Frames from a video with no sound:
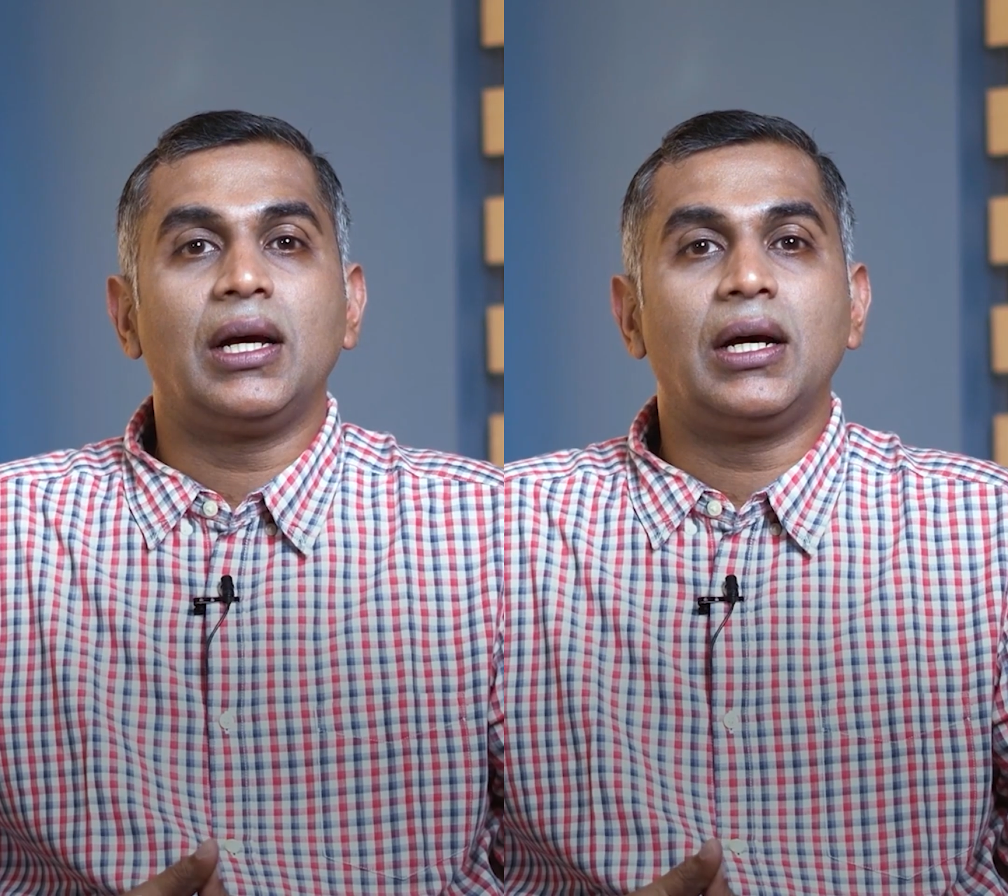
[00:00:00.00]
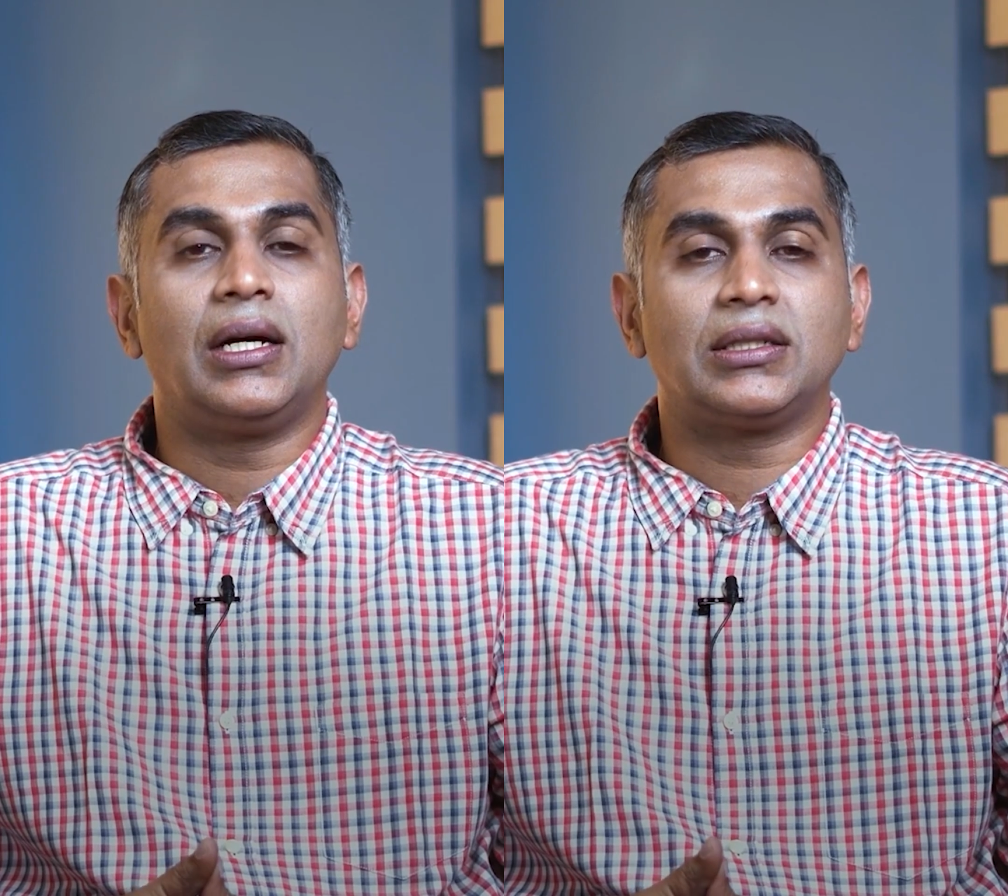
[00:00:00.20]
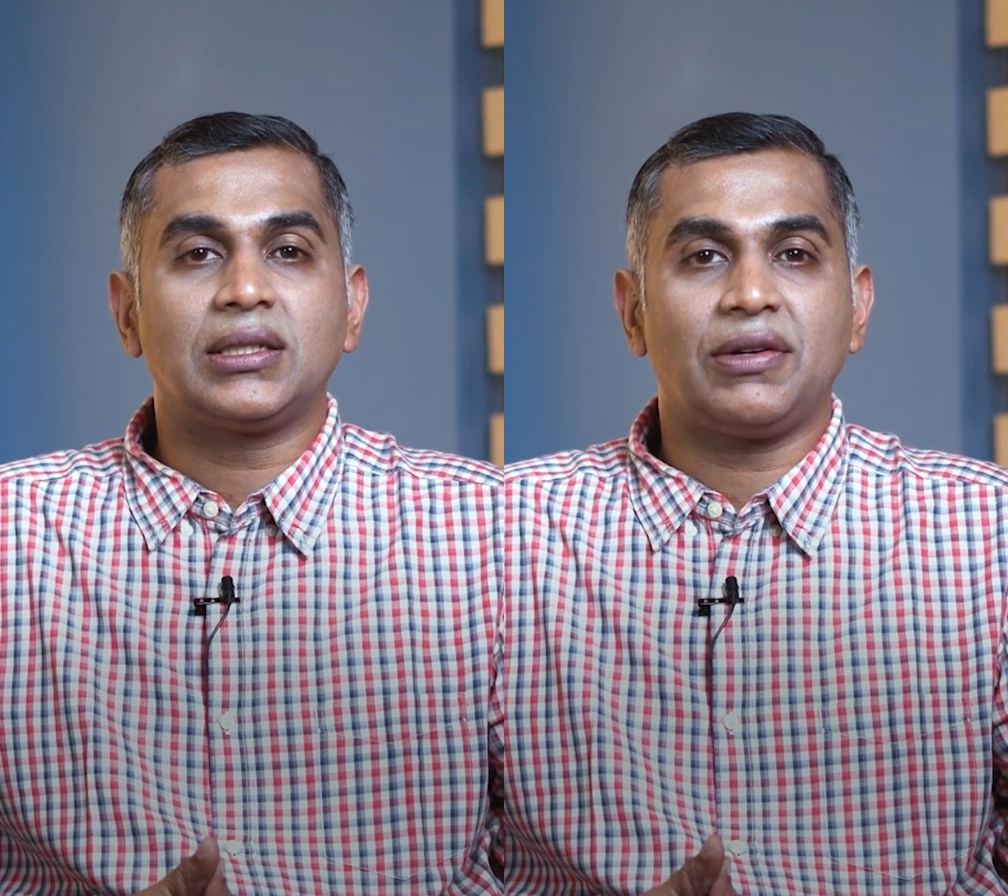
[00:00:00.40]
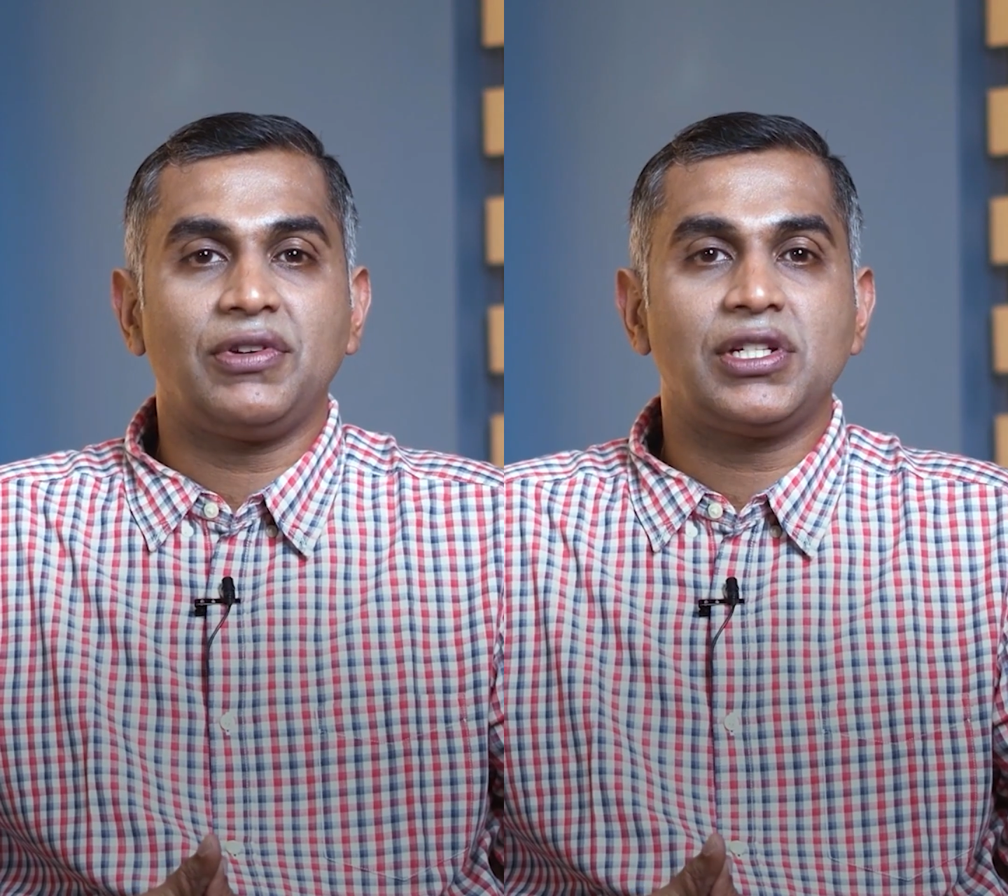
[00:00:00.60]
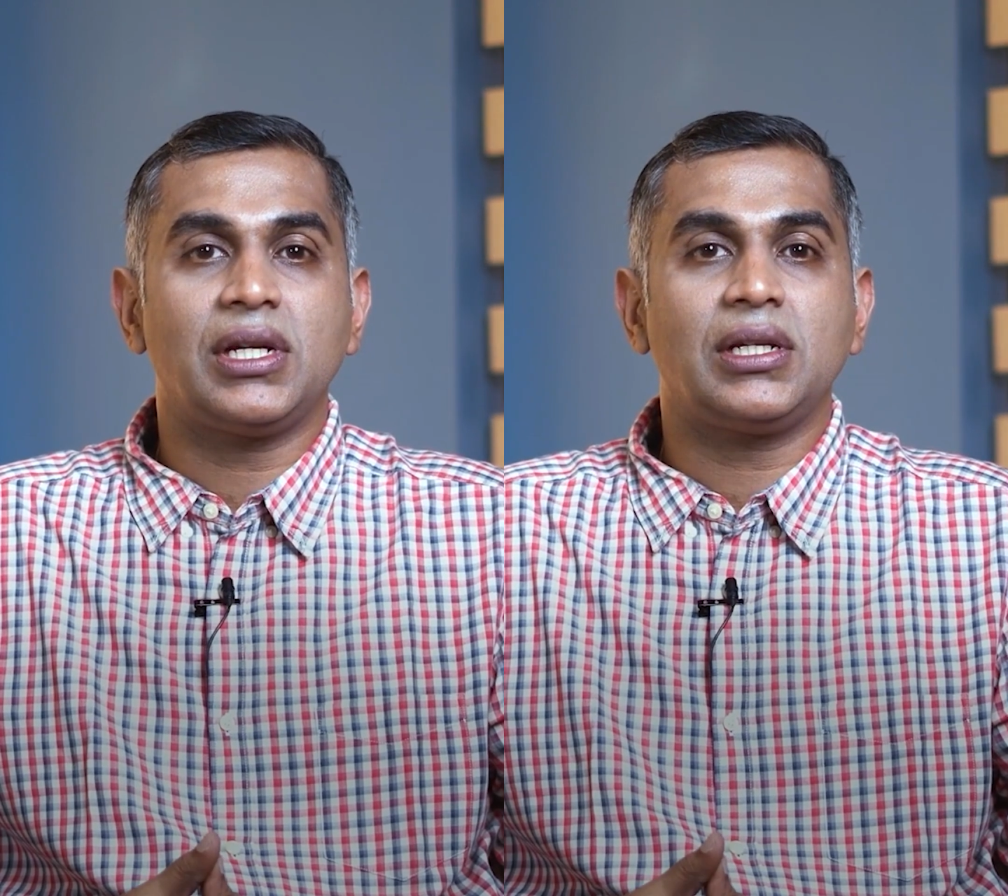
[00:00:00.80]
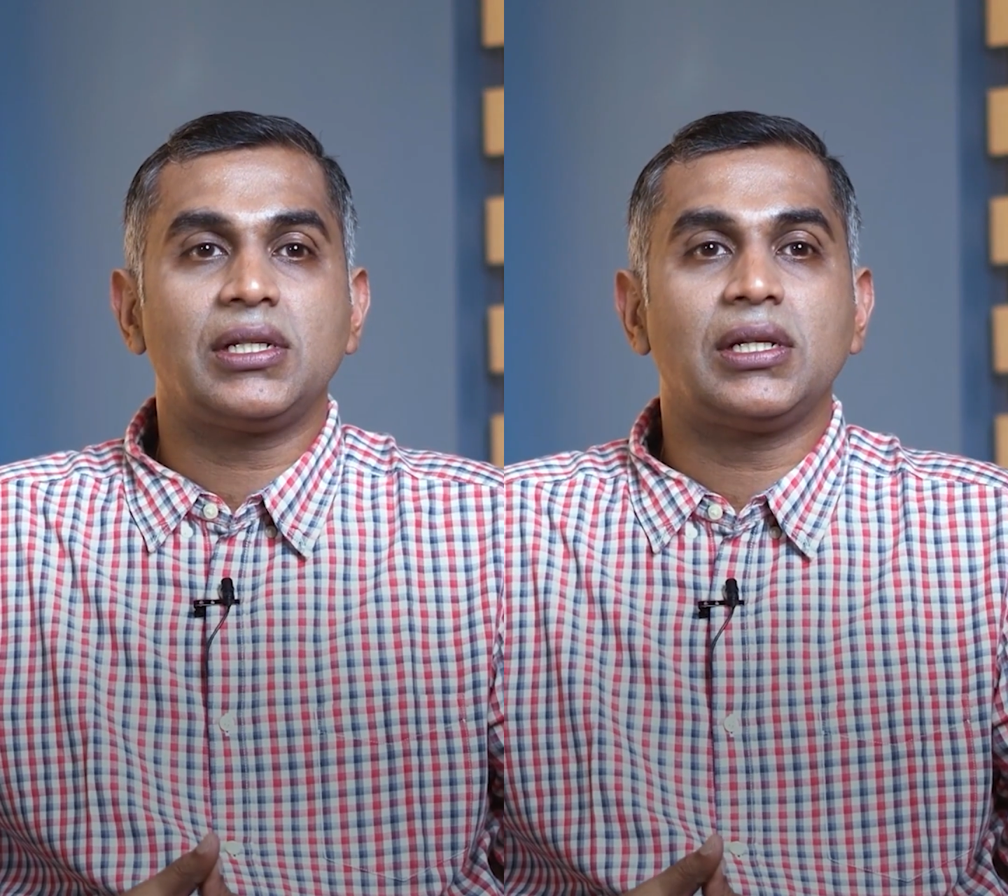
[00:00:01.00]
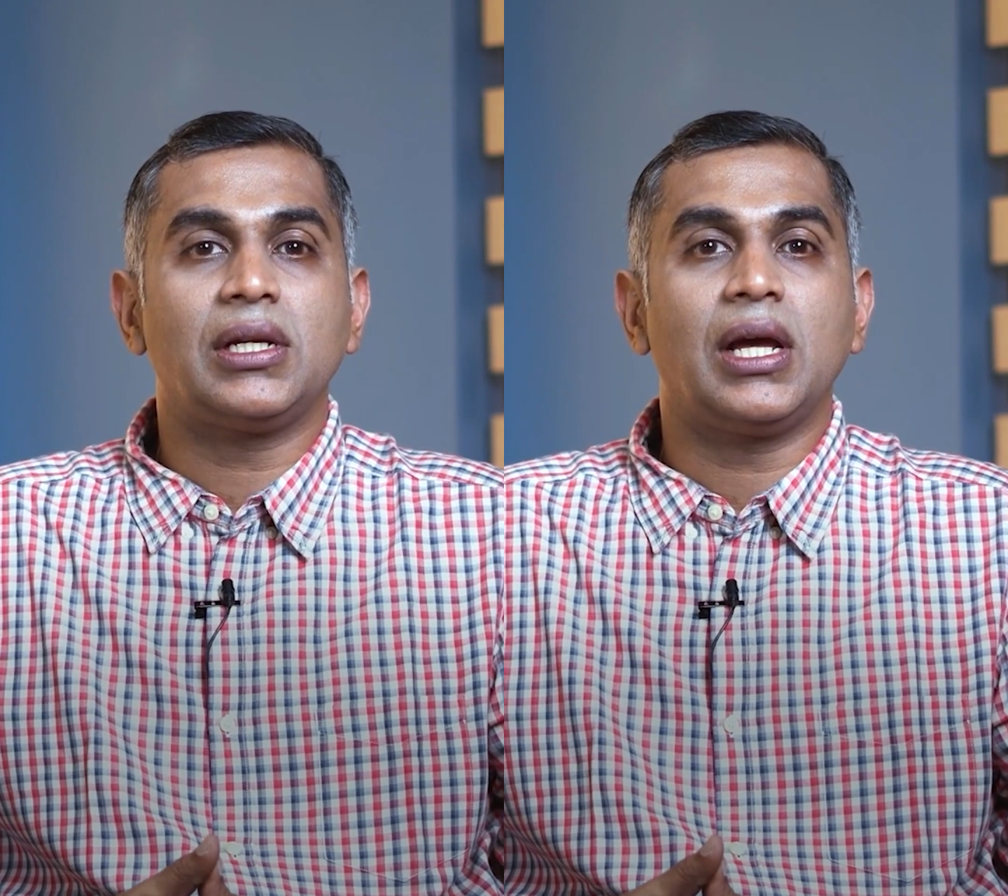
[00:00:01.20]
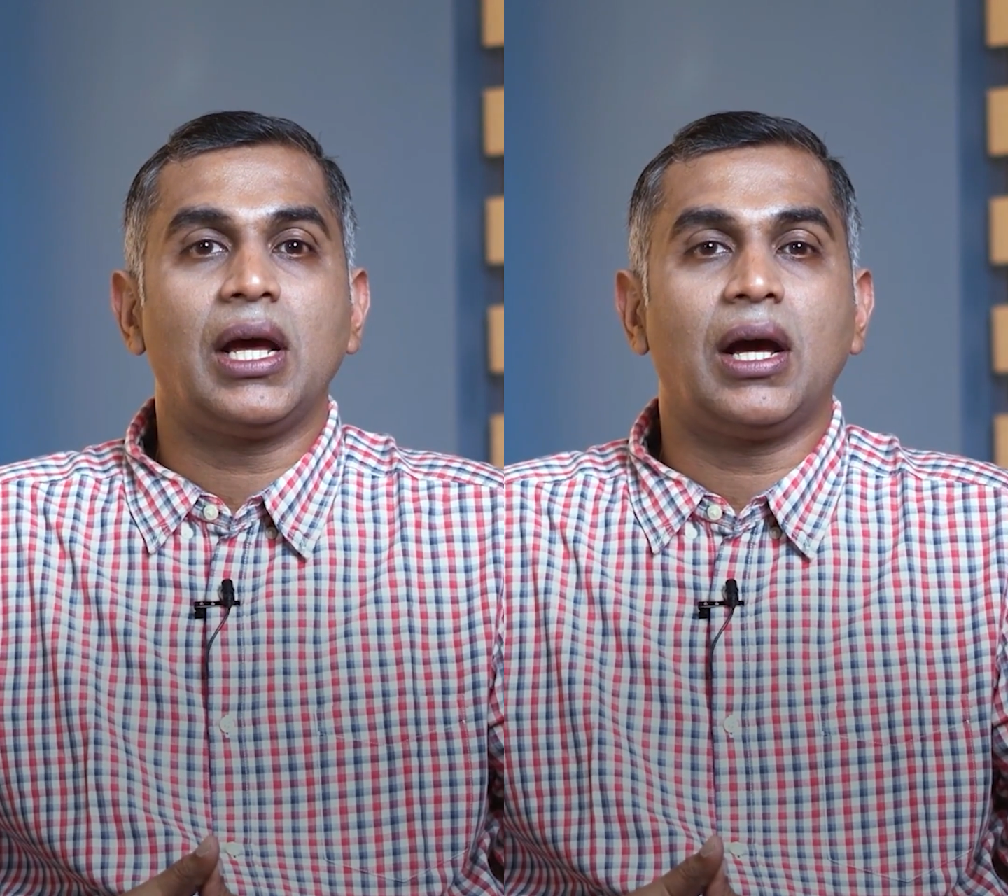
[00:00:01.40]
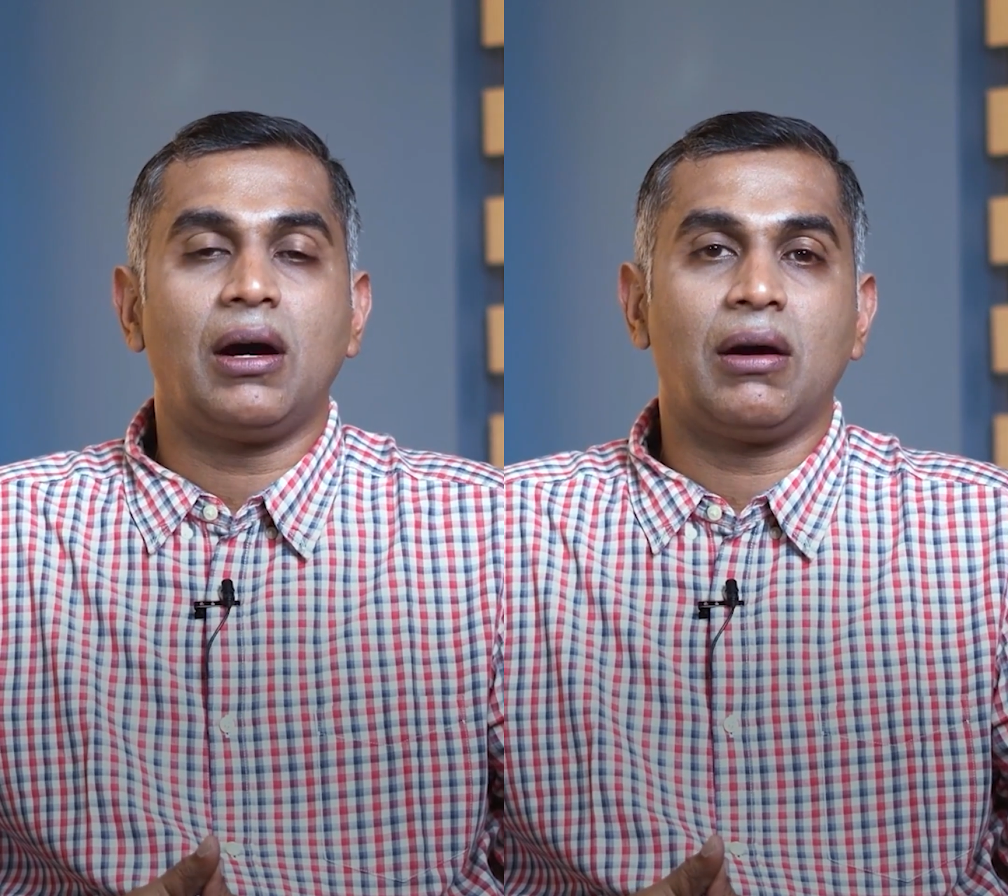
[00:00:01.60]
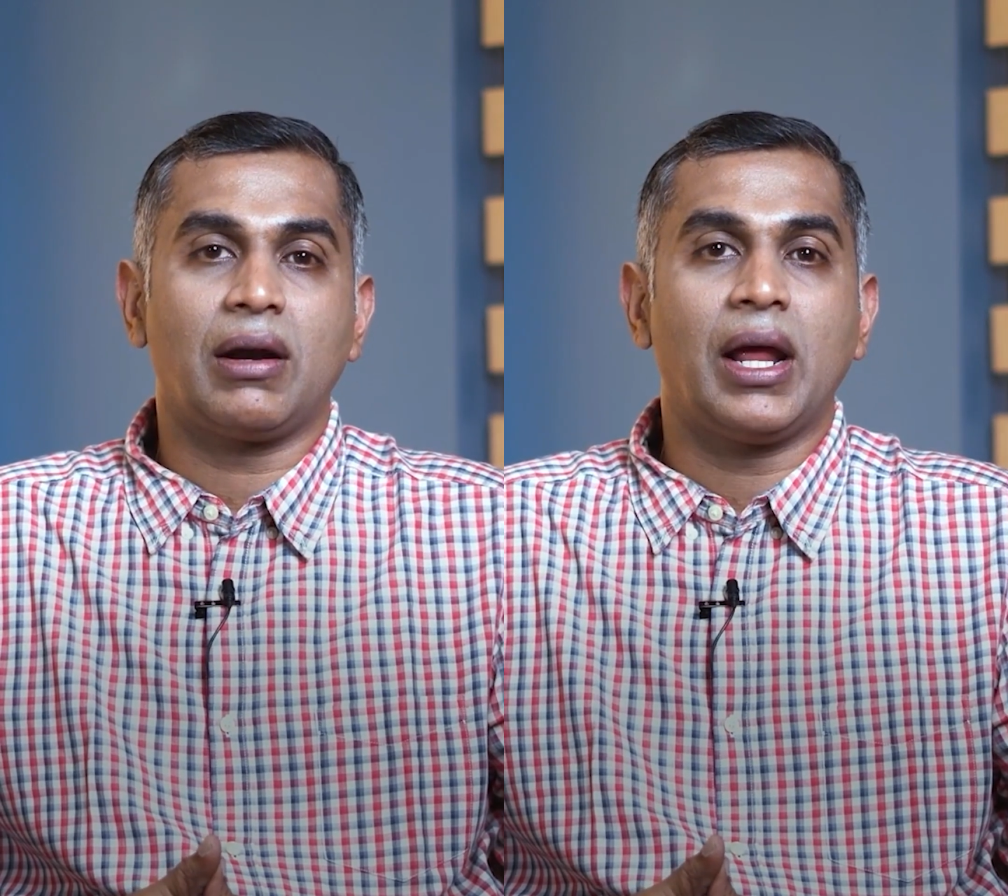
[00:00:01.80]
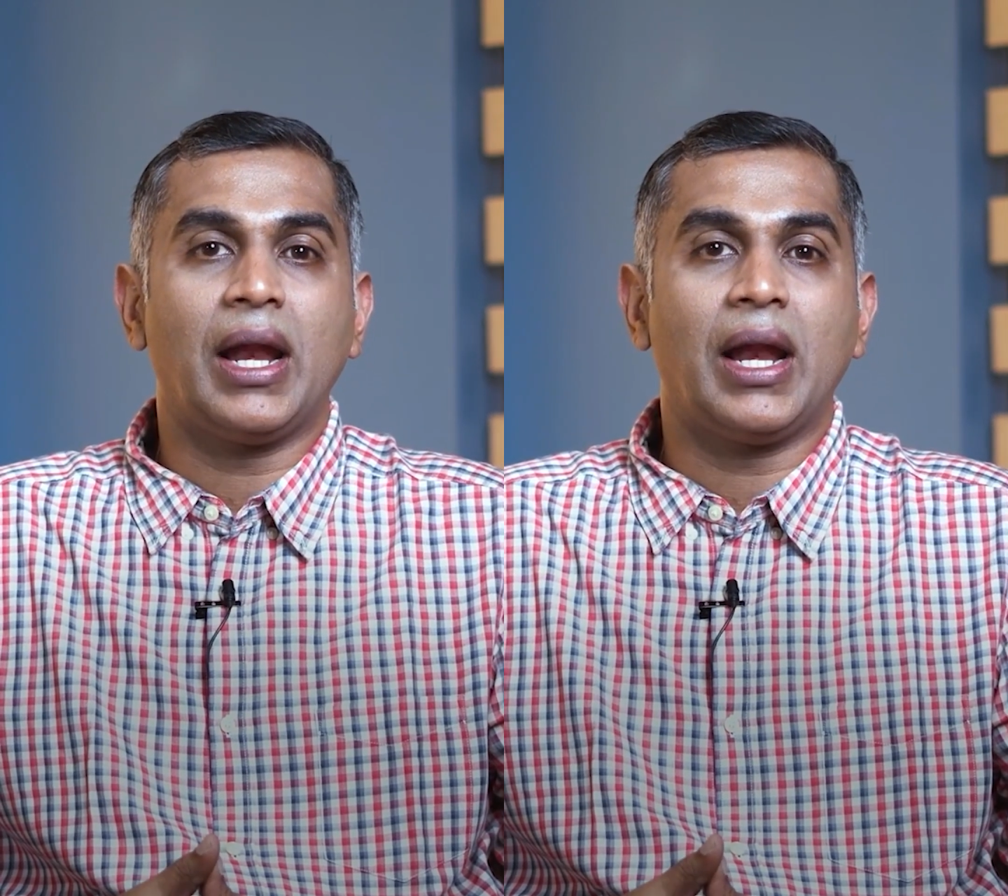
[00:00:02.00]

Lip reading: a sufficient or an